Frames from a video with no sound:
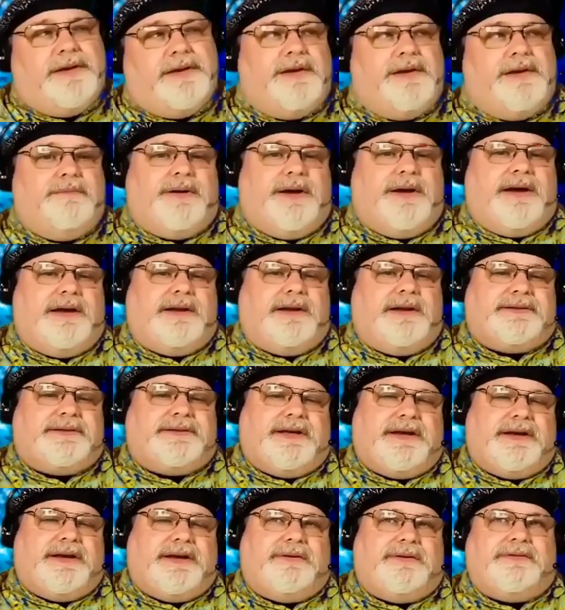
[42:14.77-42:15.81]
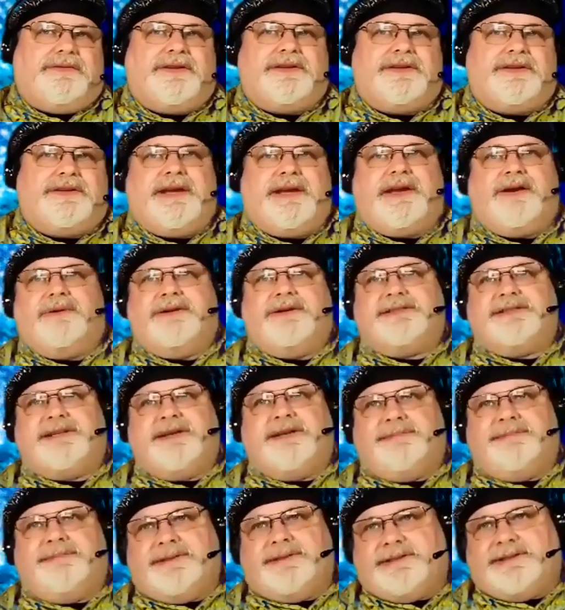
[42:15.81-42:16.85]
but uh, we'll have to take it one
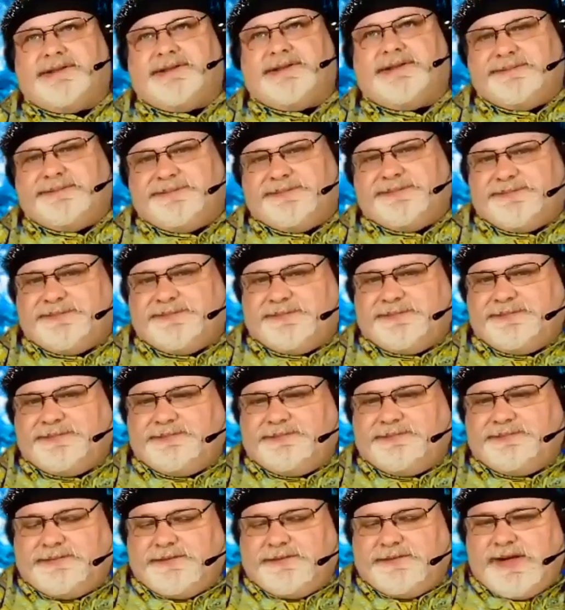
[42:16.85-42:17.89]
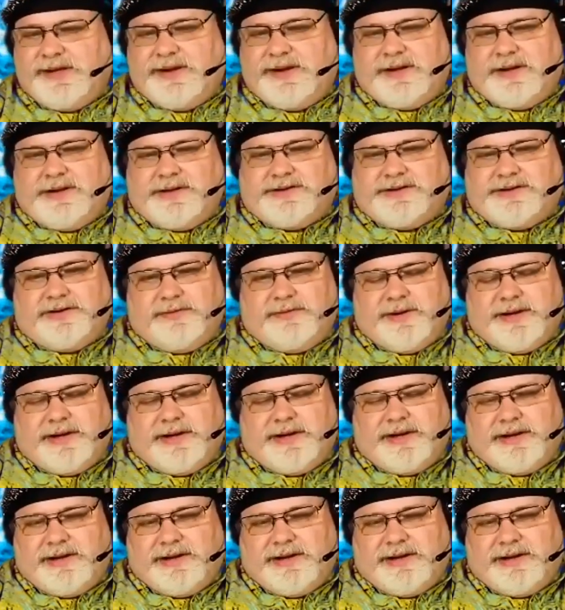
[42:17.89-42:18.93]
step at a time too
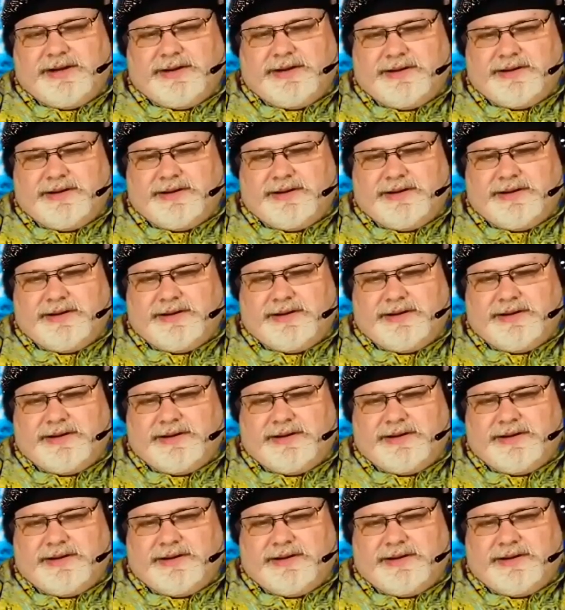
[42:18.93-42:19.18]
many